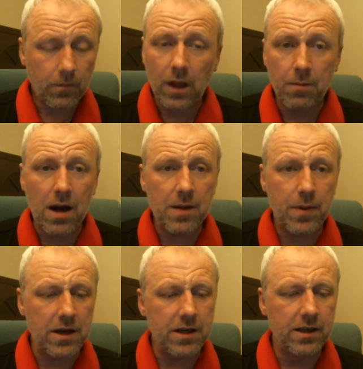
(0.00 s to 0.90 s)
In my
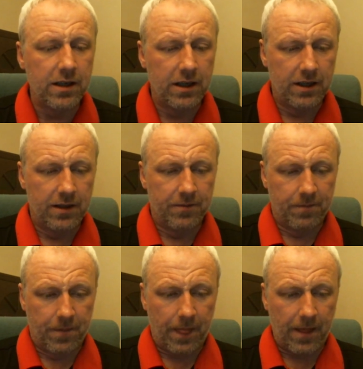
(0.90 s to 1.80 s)
opinion,
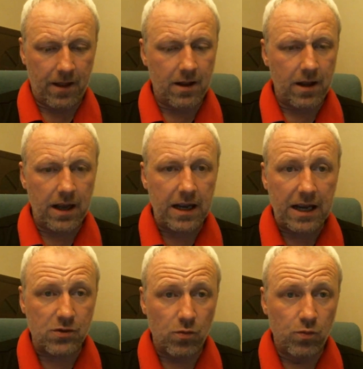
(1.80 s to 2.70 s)
it
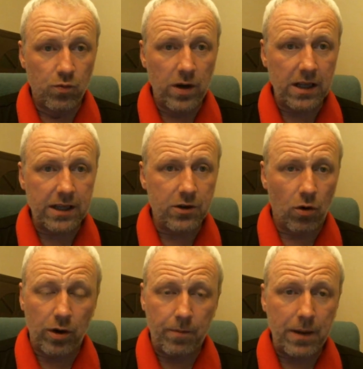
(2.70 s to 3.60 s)
is really
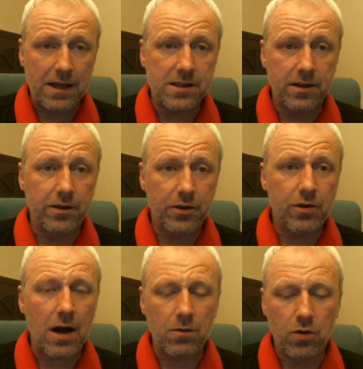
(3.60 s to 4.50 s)
good and better than the
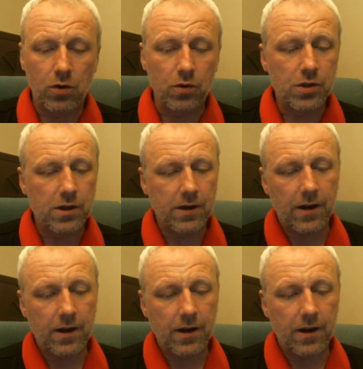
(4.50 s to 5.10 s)
crown coils.